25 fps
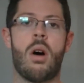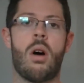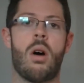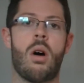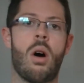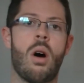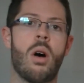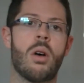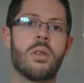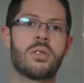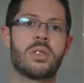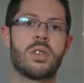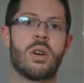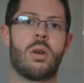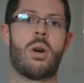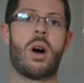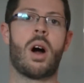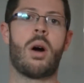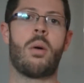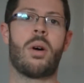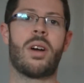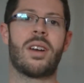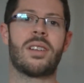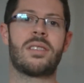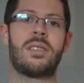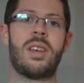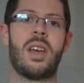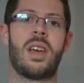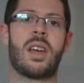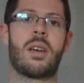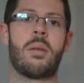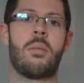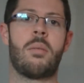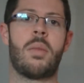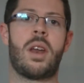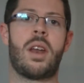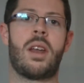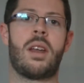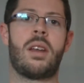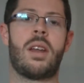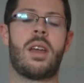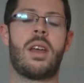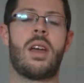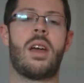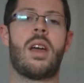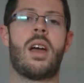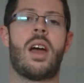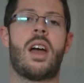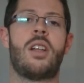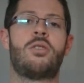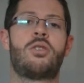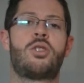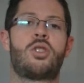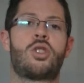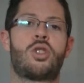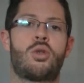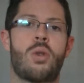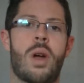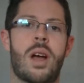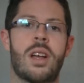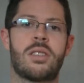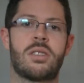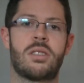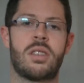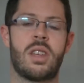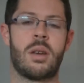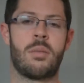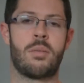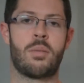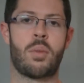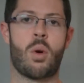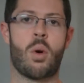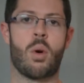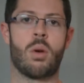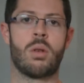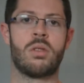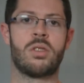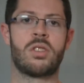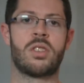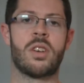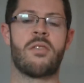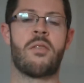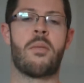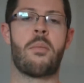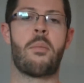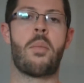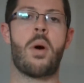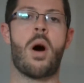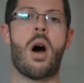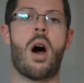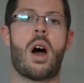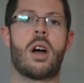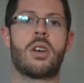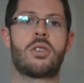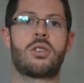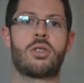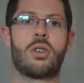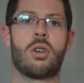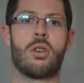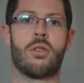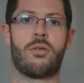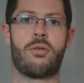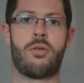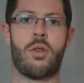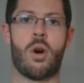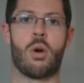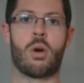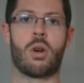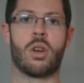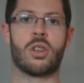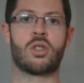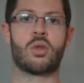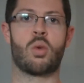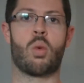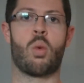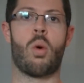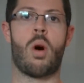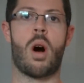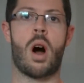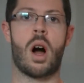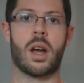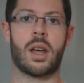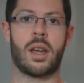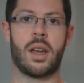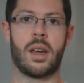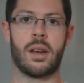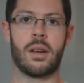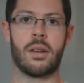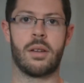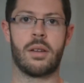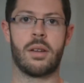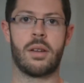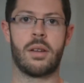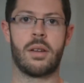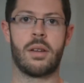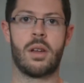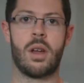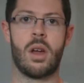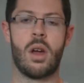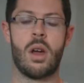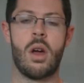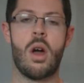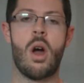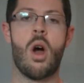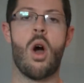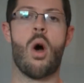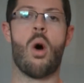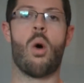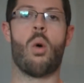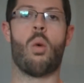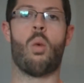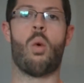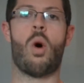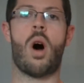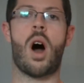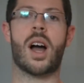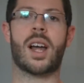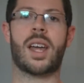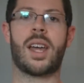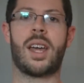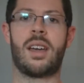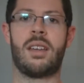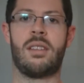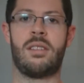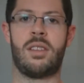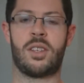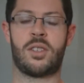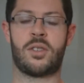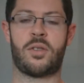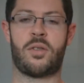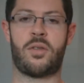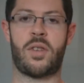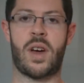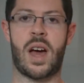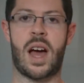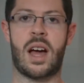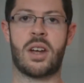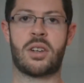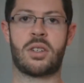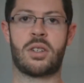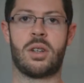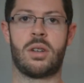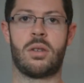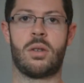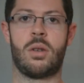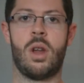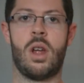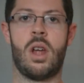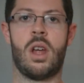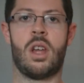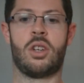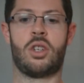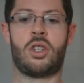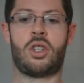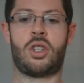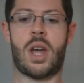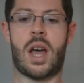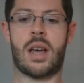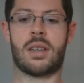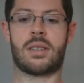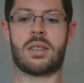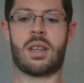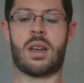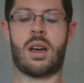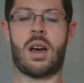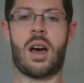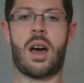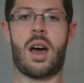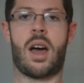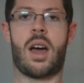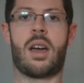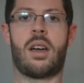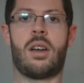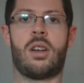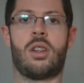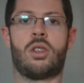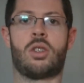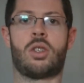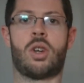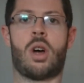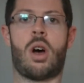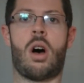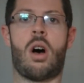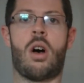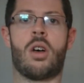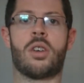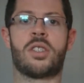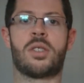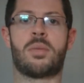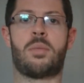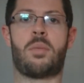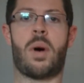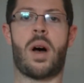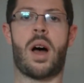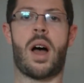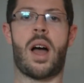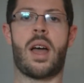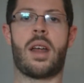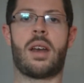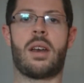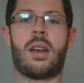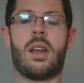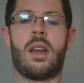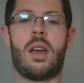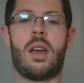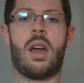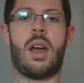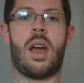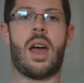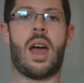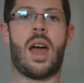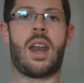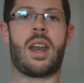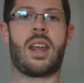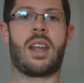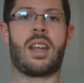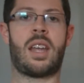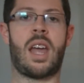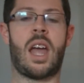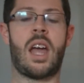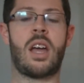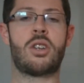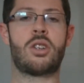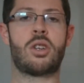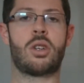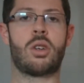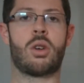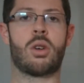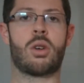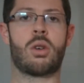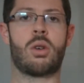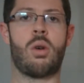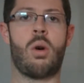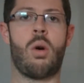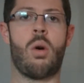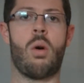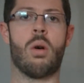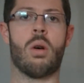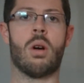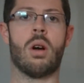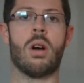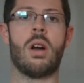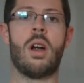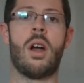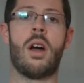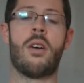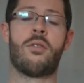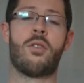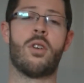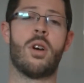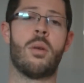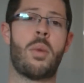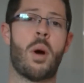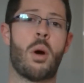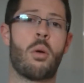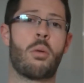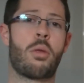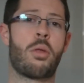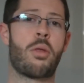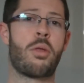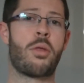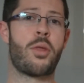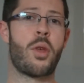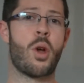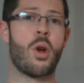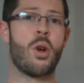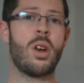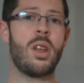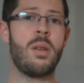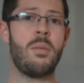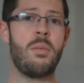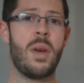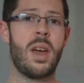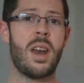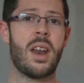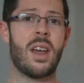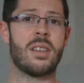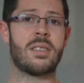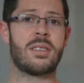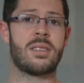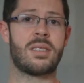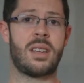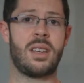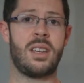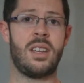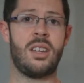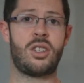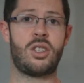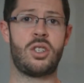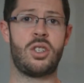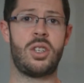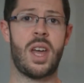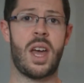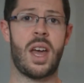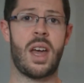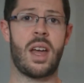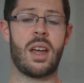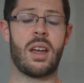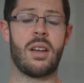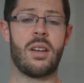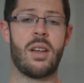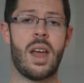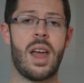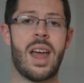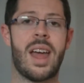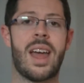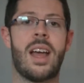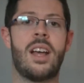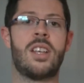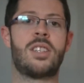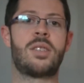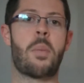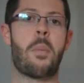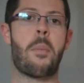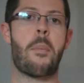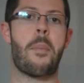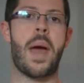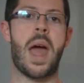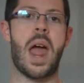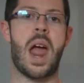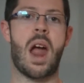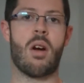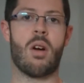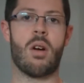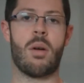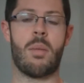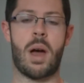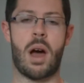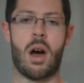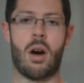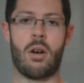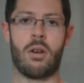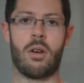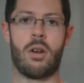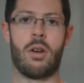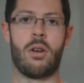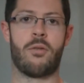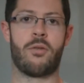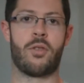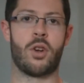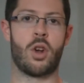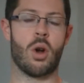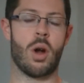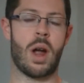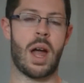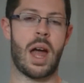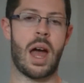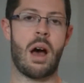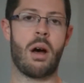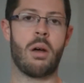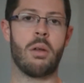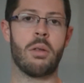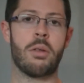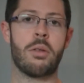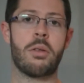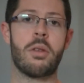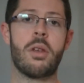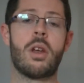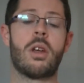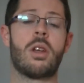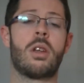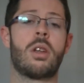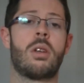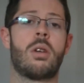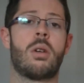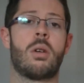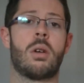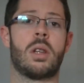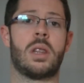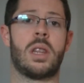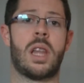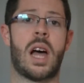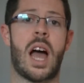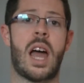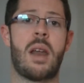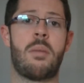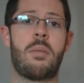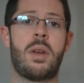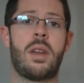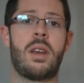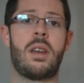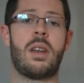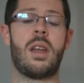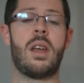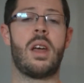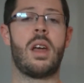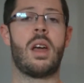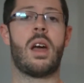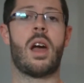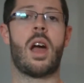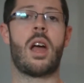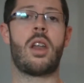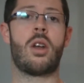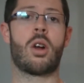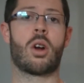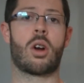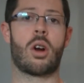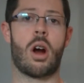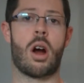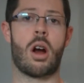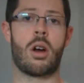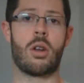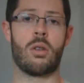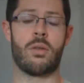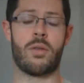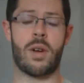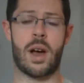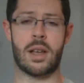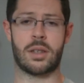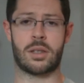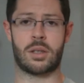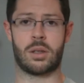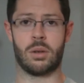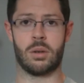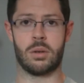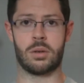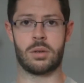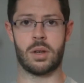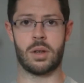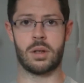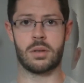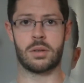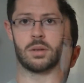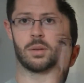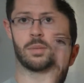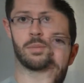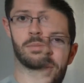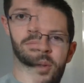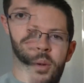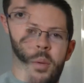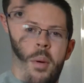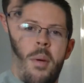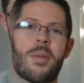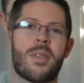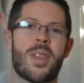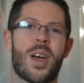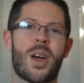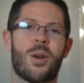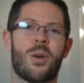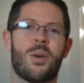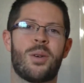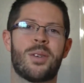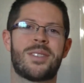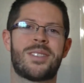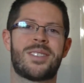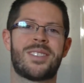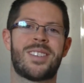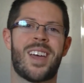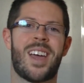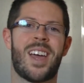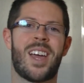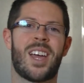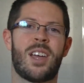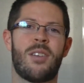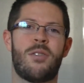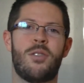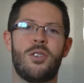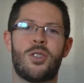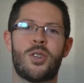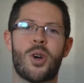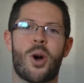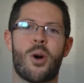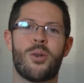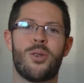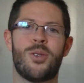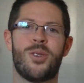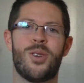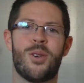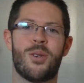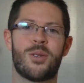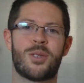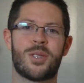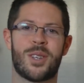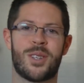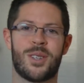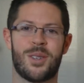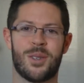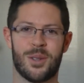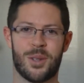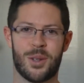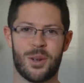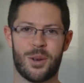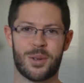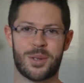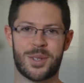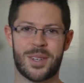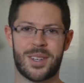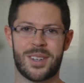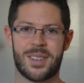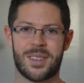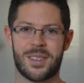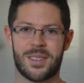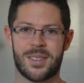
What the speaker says: Also, I want to take a minute and stress the importance of posture-focused walking. Walking in this fashion, chest high, tall spine, and engaging your core for about 30 minutes each day is paramount for your health, your alignment, and your cardiovascular system. Remember that old saying, if you don't use it, you lose it?